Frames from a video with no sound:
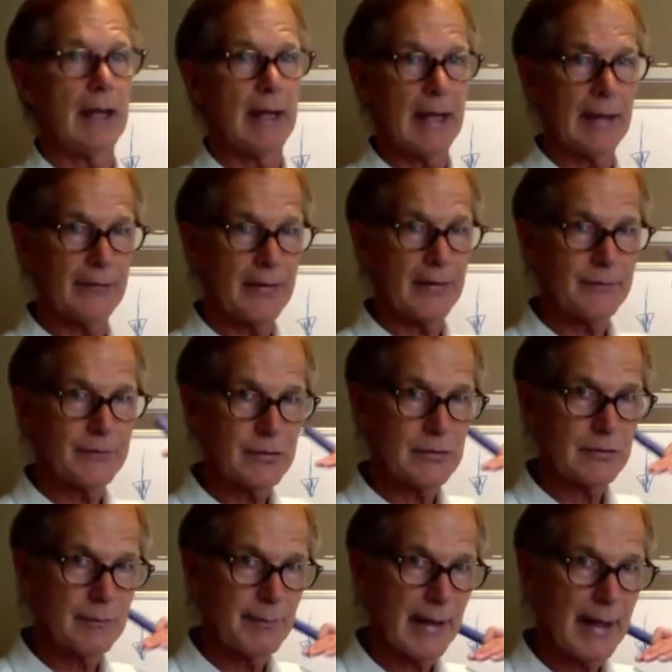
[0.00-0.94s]
and then to
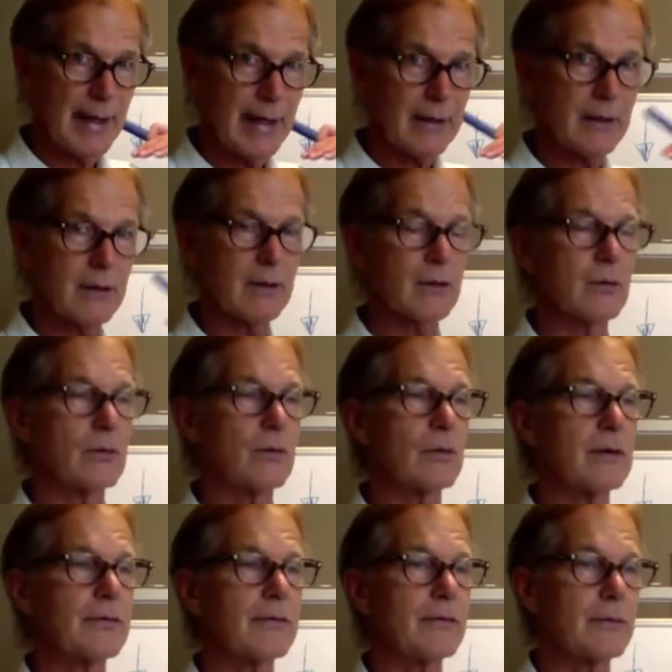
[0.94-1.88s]
the back
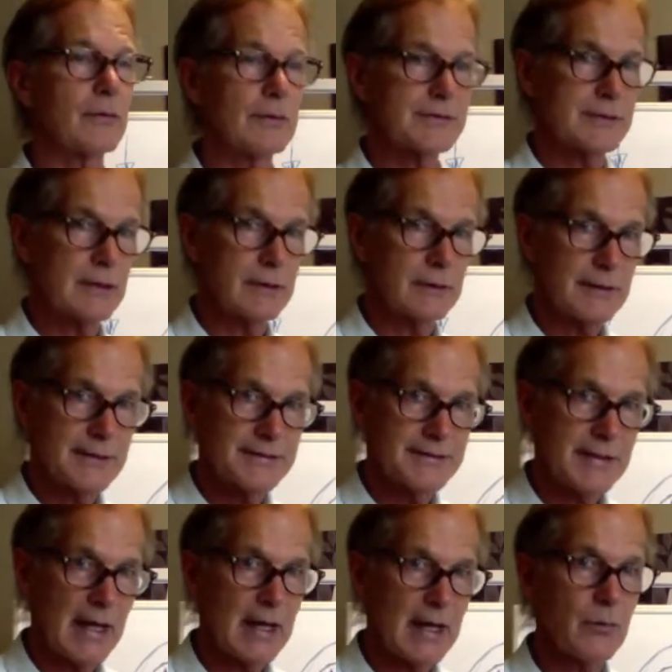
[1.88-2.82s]
with what's called a
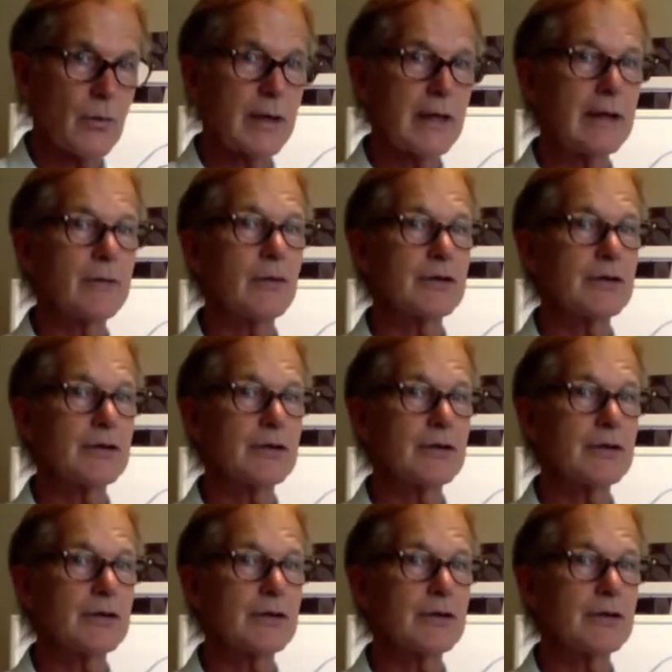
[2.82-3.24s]
sine wave,